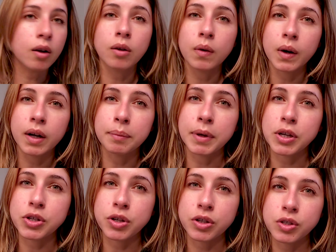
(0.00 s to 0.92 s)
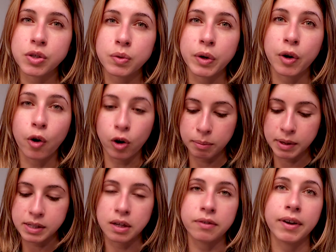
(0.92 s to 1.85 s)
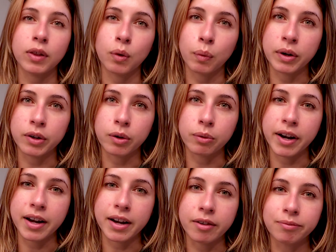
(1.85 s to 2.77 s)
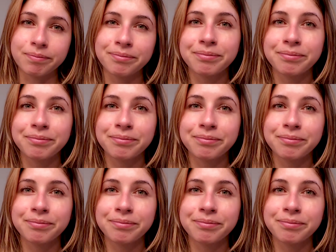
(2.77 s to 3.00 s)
I'll make sure to record myself at the window right now.